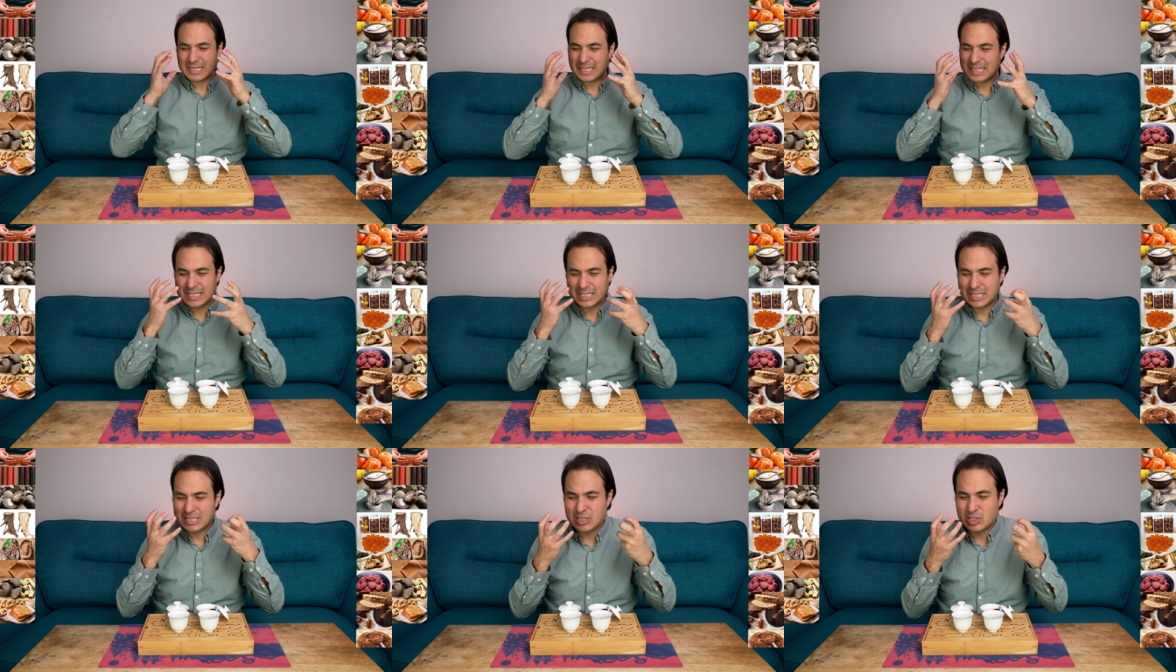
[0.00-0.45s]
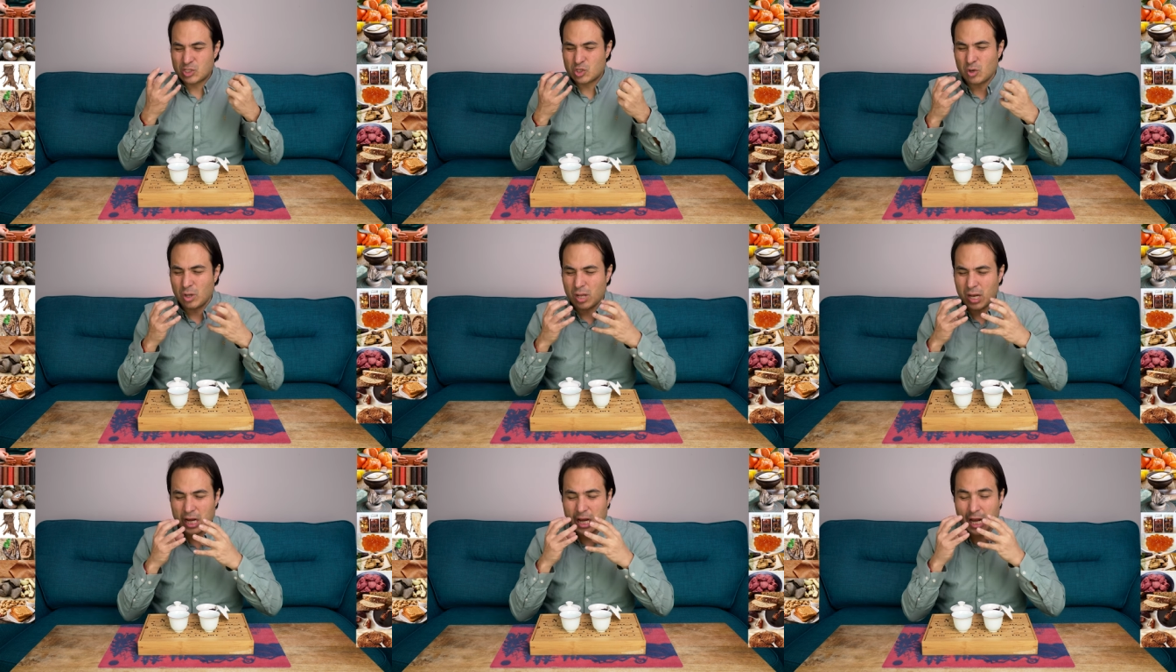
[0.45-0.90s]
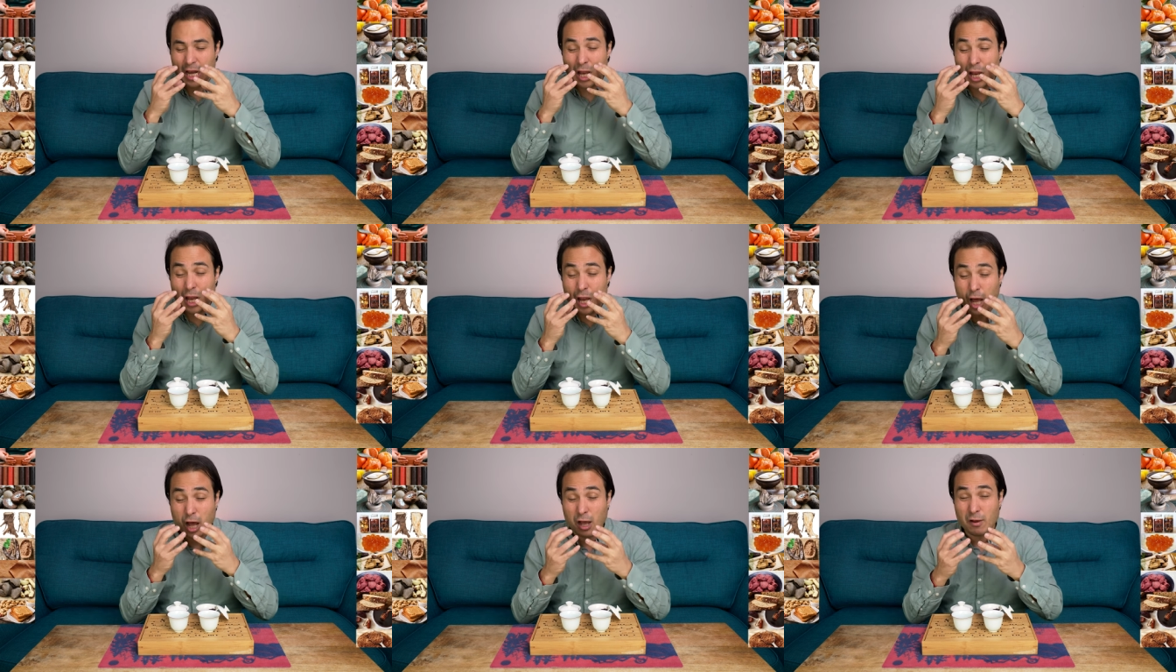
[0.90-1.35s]
it's just got a
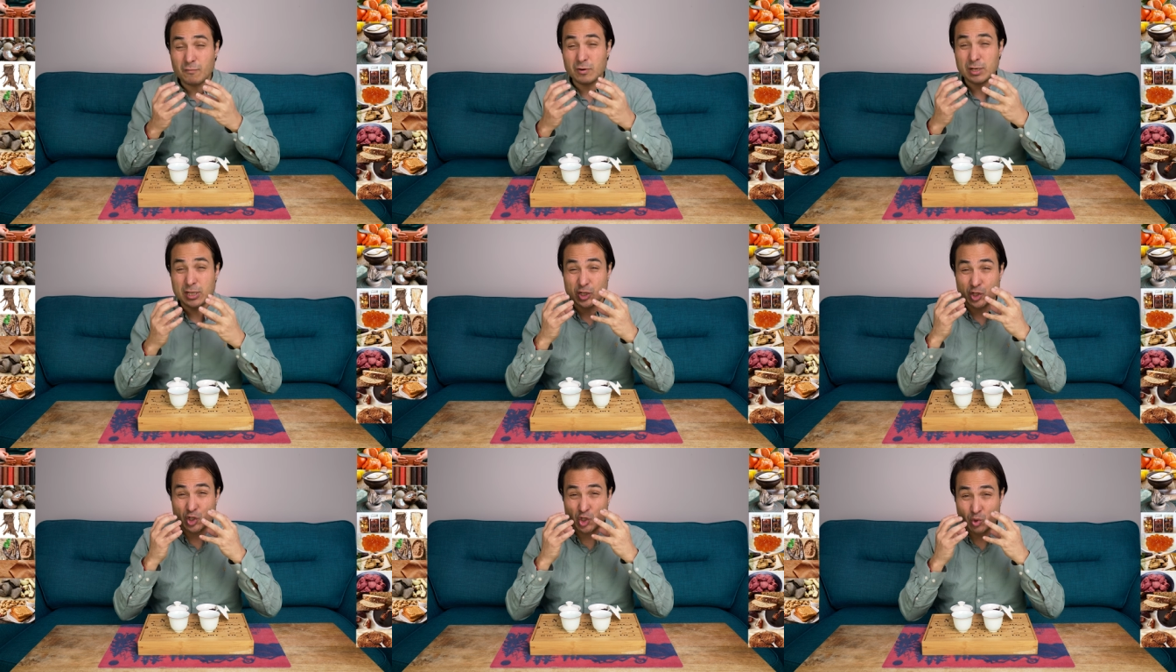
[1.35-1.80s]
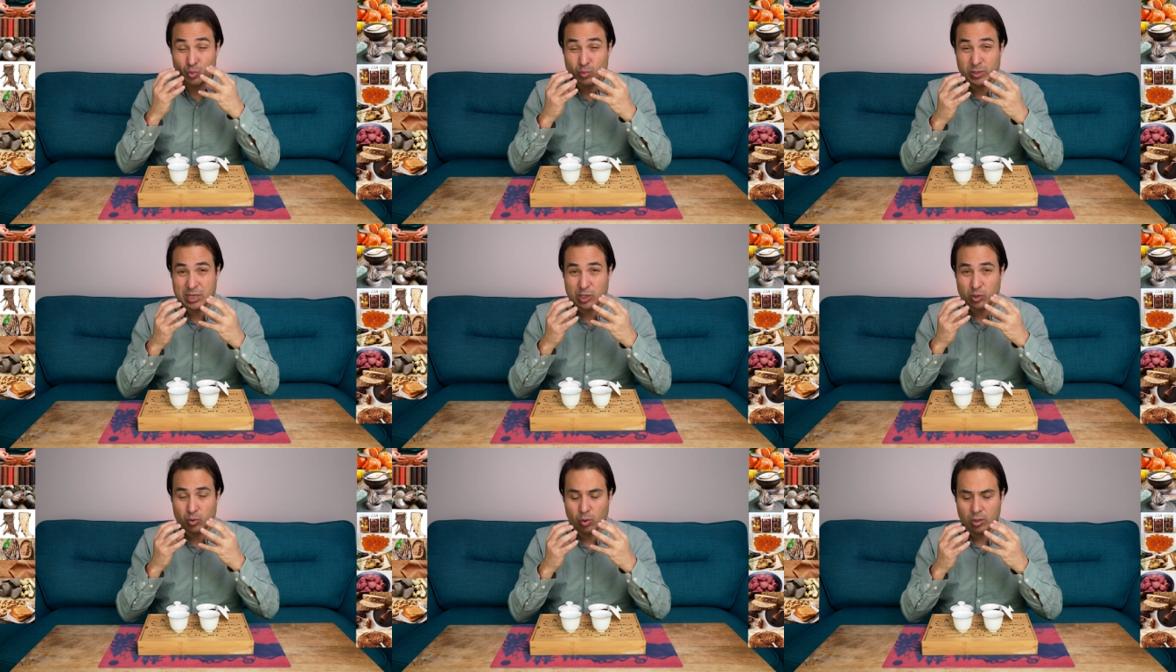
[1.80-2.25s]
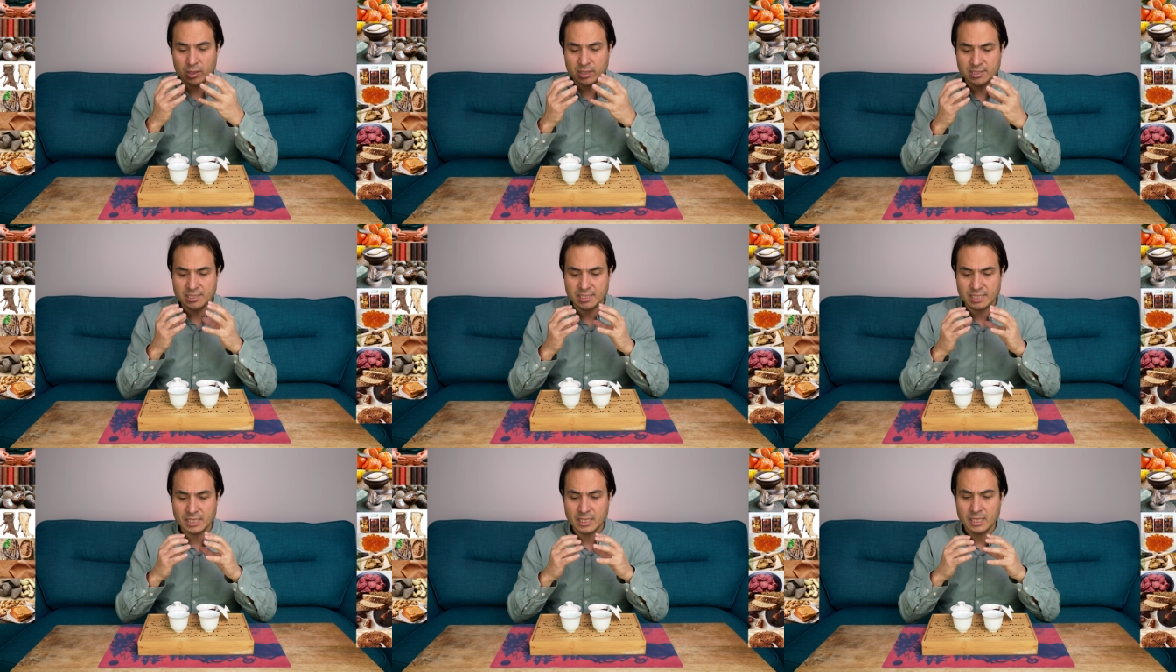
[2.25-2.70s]
lovely sweet
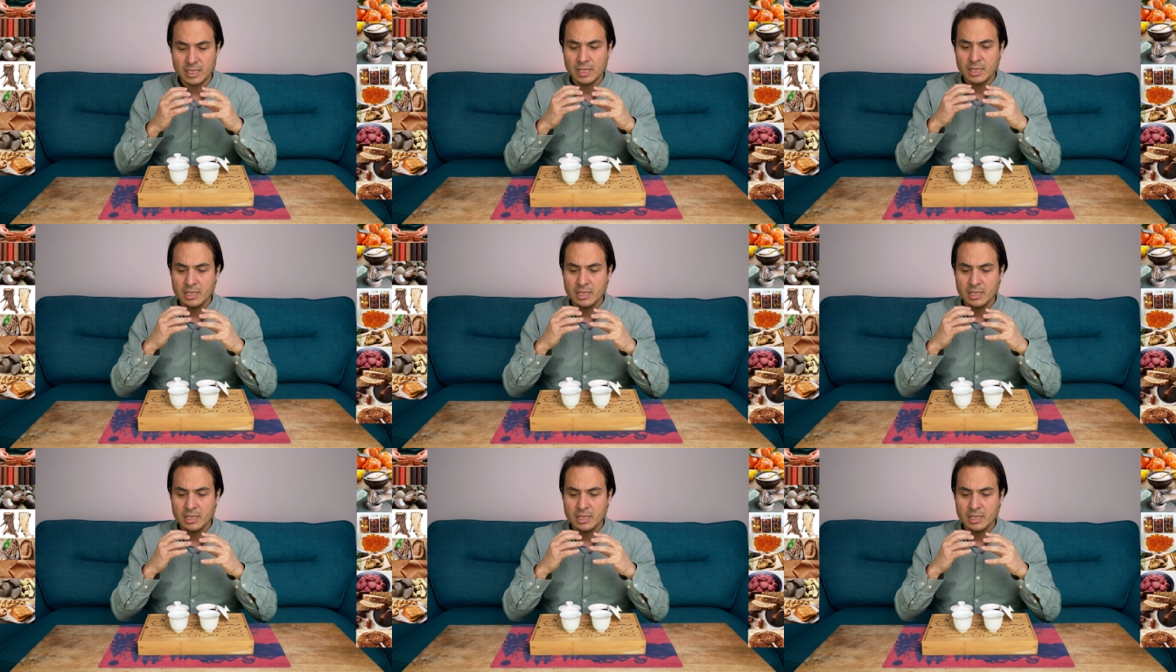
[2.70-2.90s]
quality